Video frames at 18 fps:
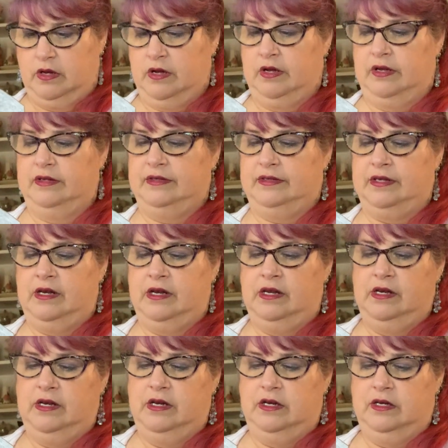I said
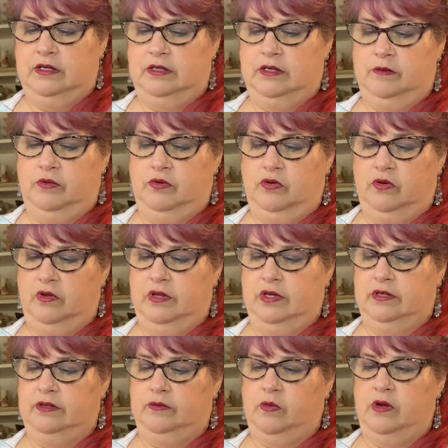I needed to pull
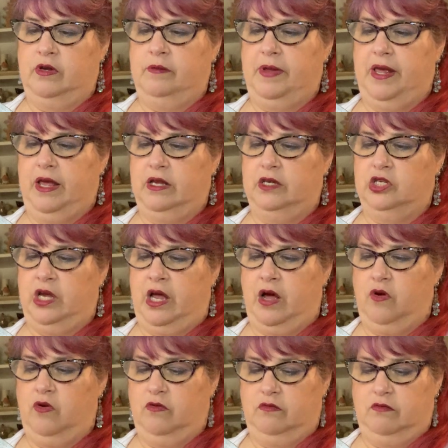this one page
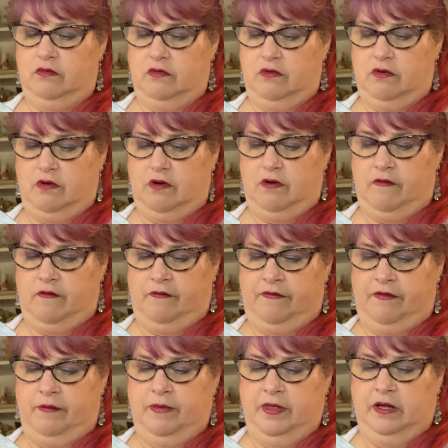out
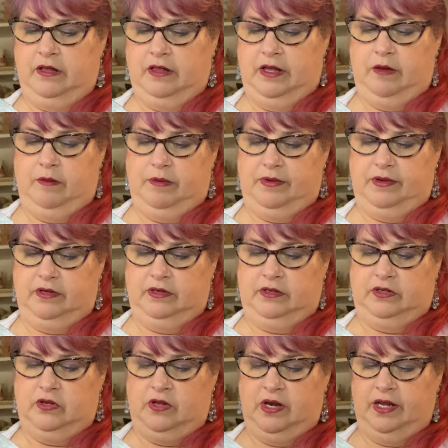from the clip
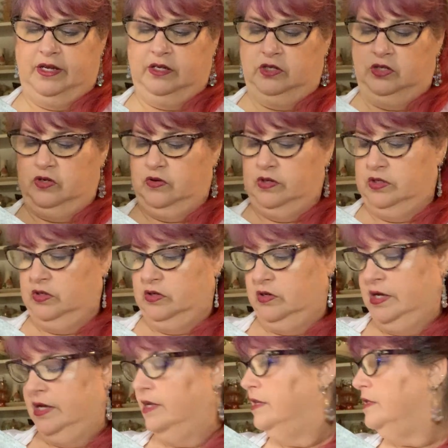so that I could show it to you
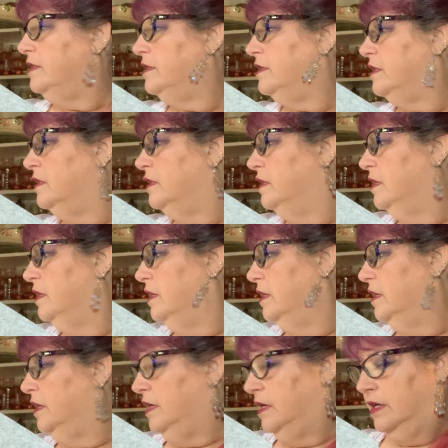guys.
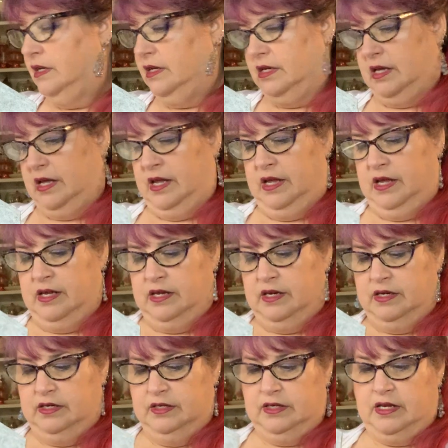
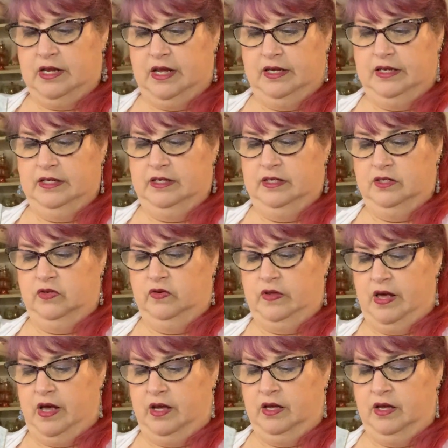And I didn't do
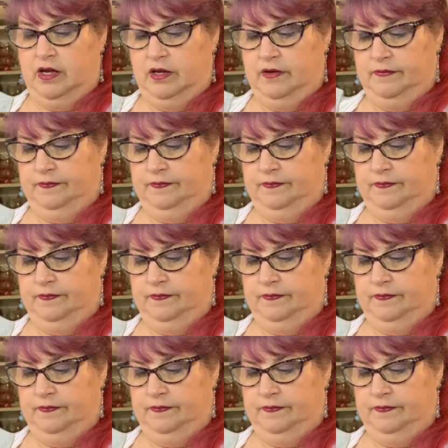that yet.